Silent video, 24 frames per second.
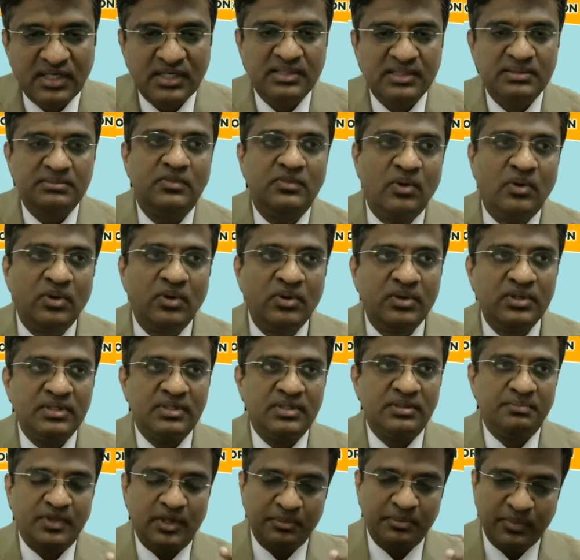a
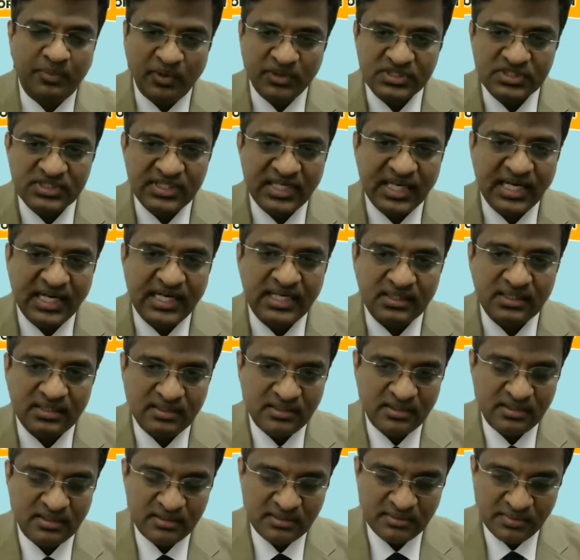more proportionate,
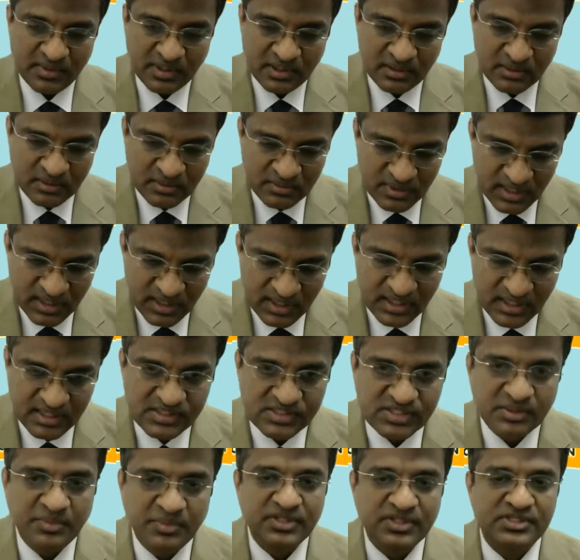the
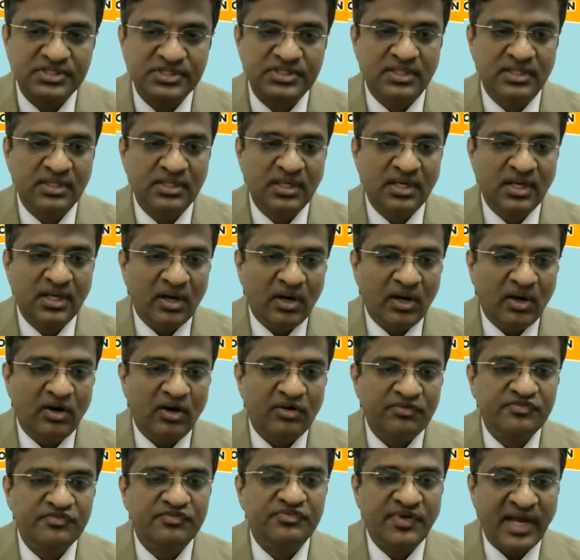distribution
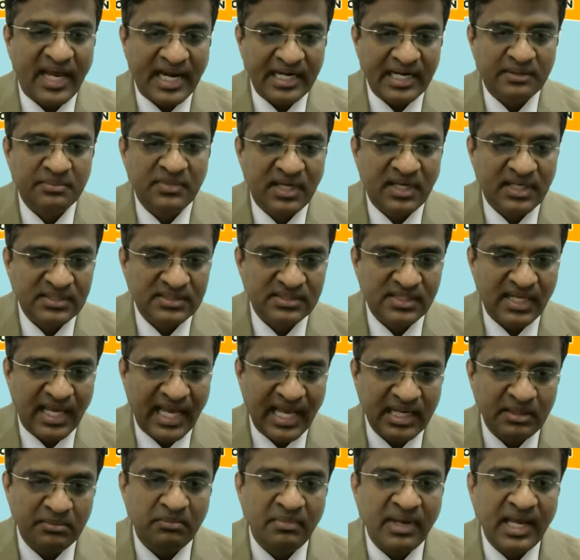of fat mass,
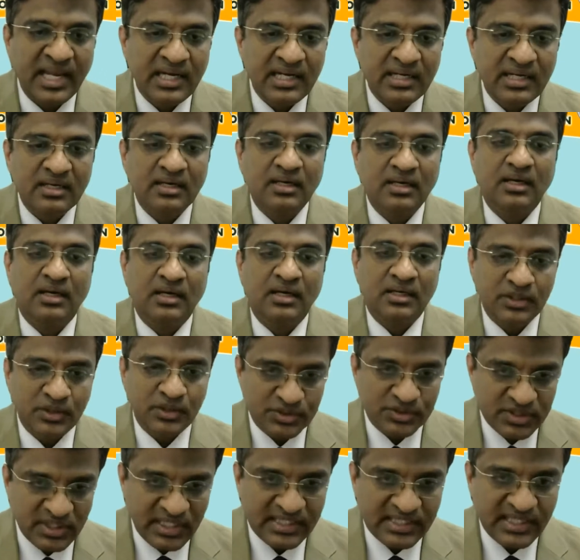and men
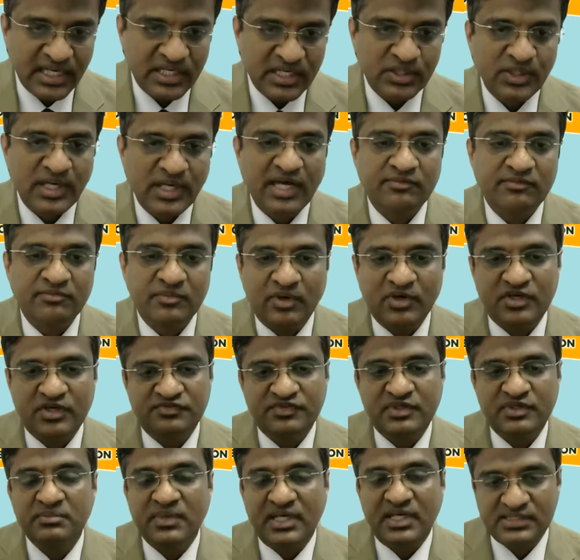usually tend to have more
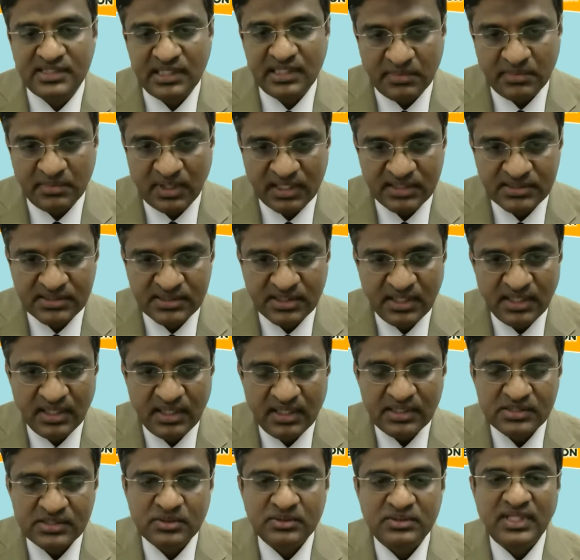of a muscle mass.
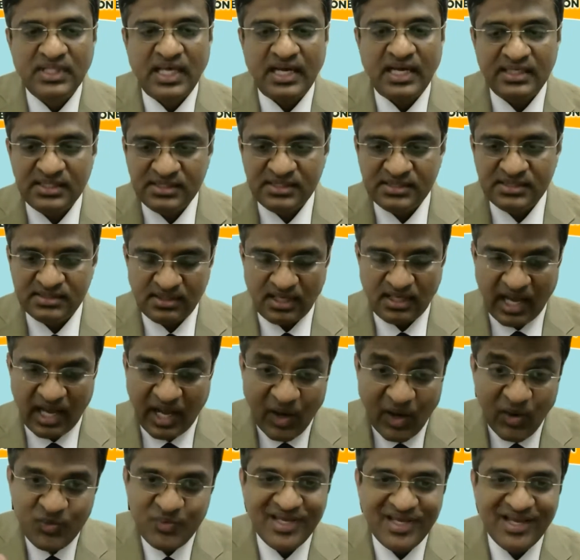So that is
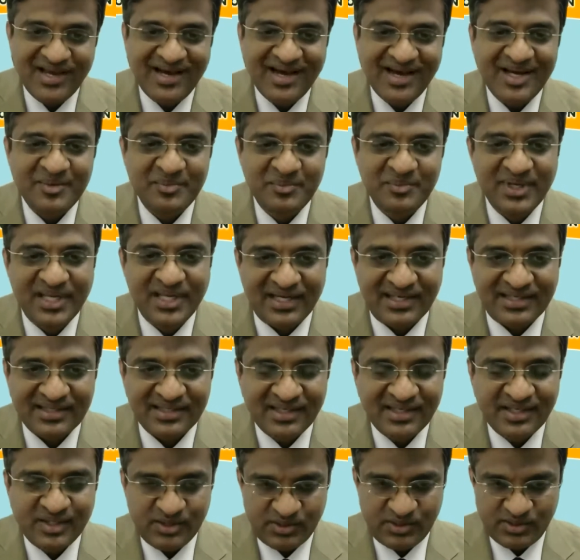how we are built.
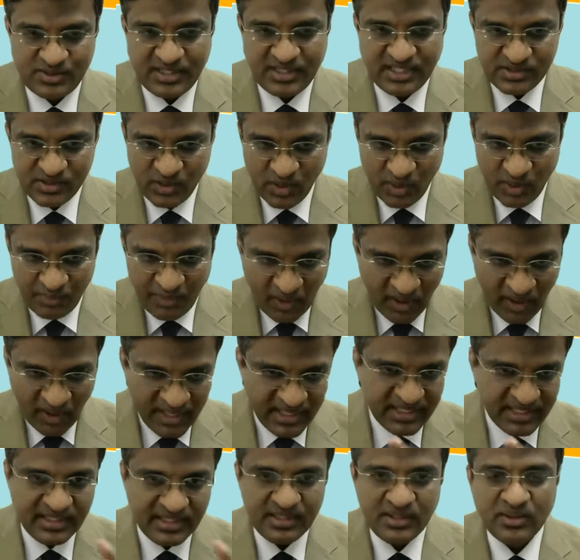So there's no
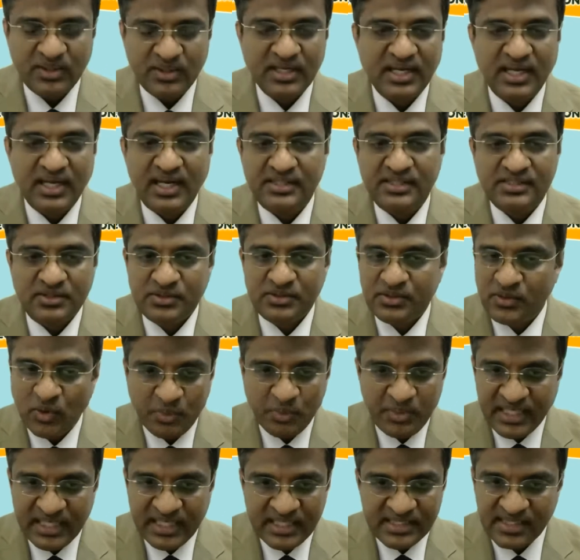point in looking at, so
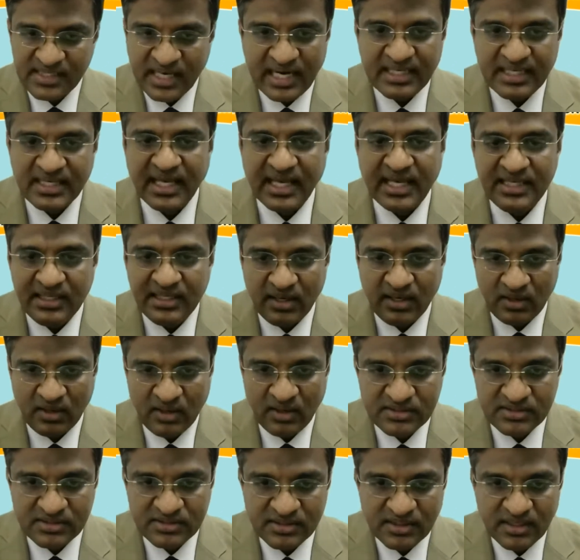nobody's at any
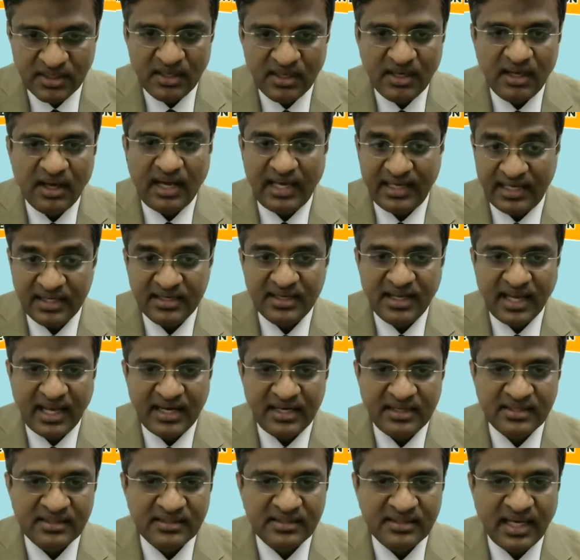loss. I can
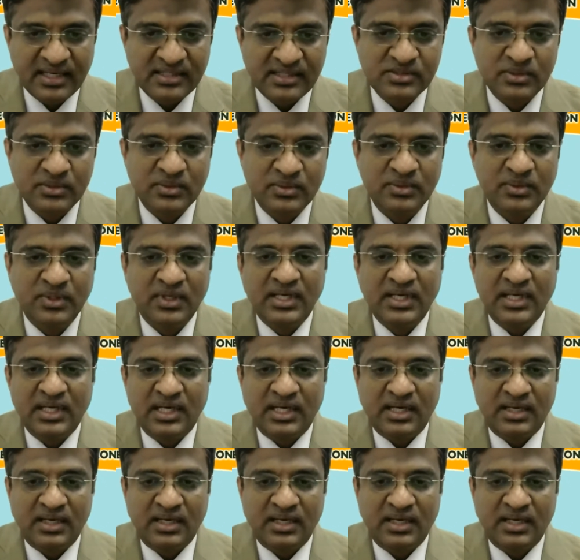guarantee that. So